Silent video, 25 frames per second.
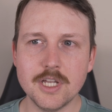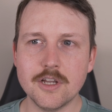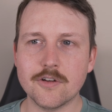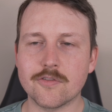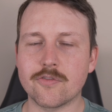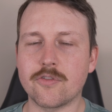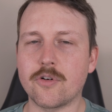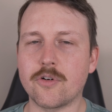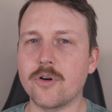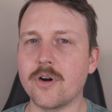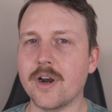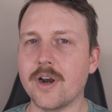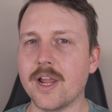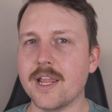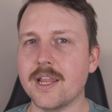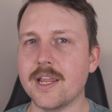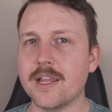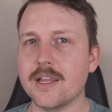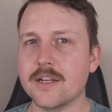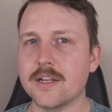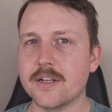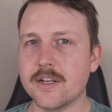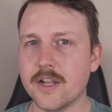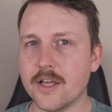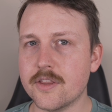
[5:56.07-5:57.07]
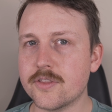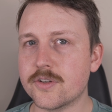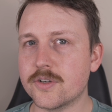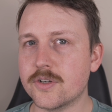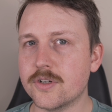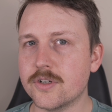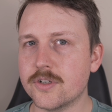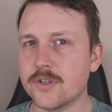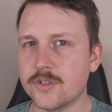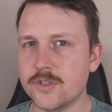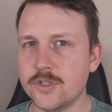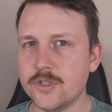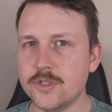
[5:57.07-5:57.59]
for
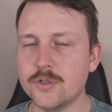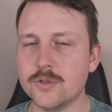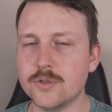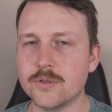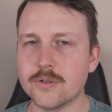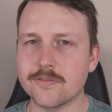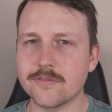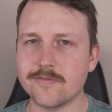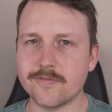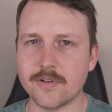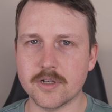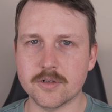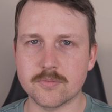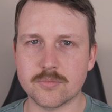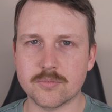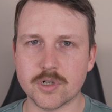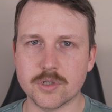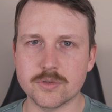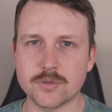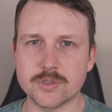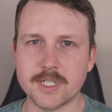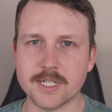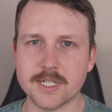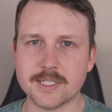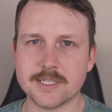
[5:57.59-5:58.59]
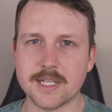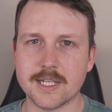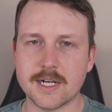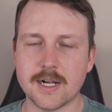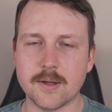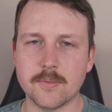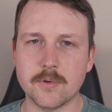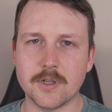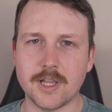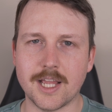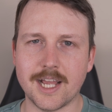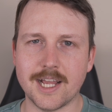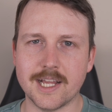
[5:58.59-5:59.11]
another new fun project that I
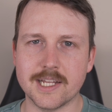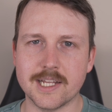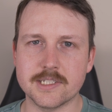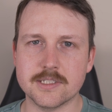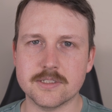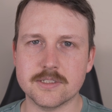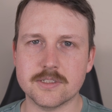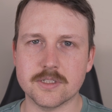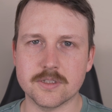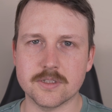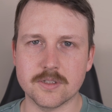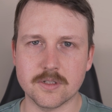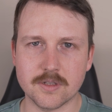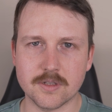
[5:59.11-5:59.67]
will add to the